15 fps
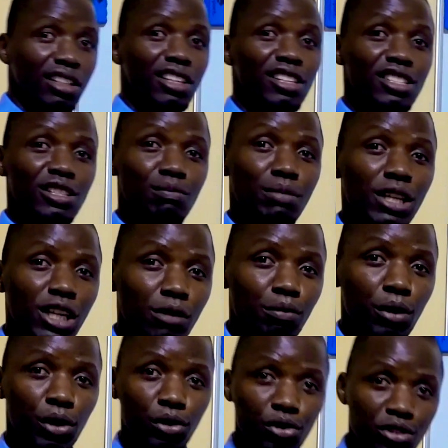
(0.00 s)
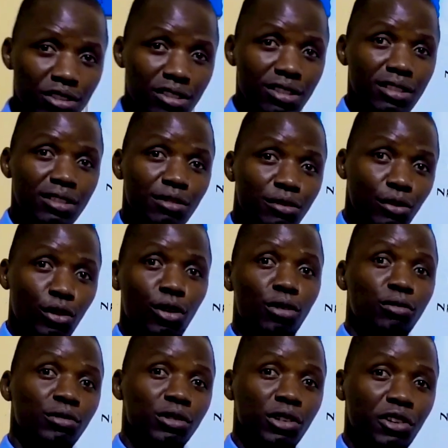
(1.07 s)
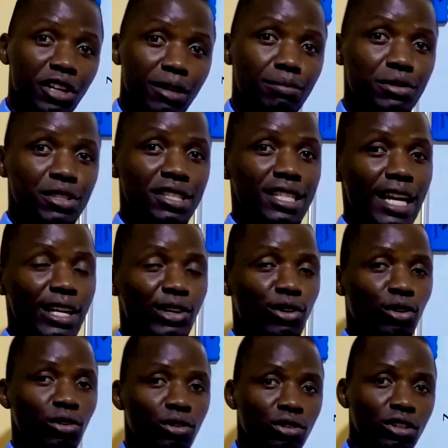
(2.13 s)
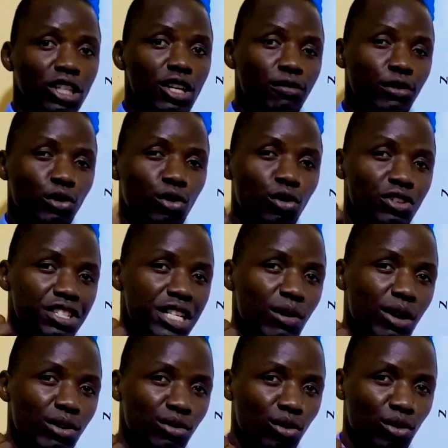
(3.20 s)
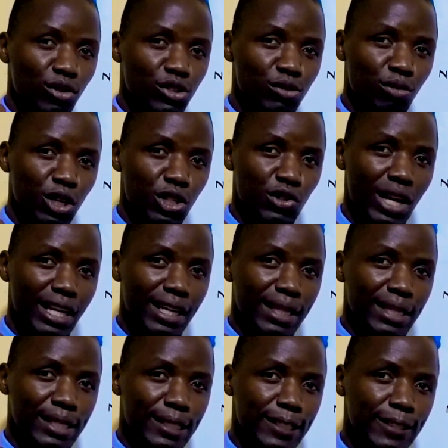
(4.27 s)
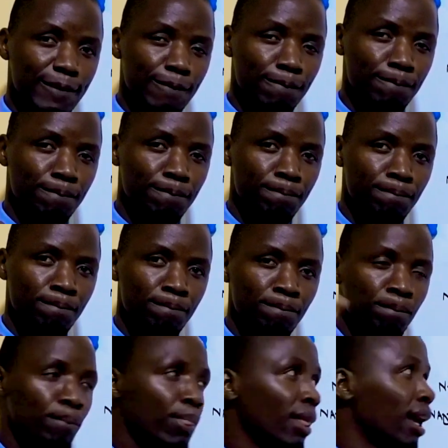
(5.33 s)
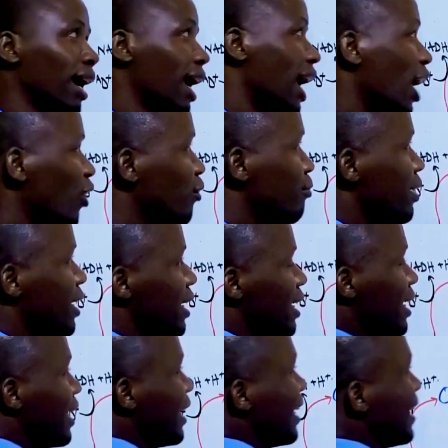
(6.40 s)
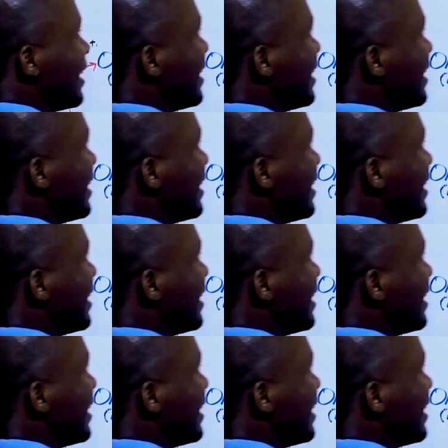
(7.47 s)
is being produced from Krebs cycle? If you consider one glucose molecule like this, how many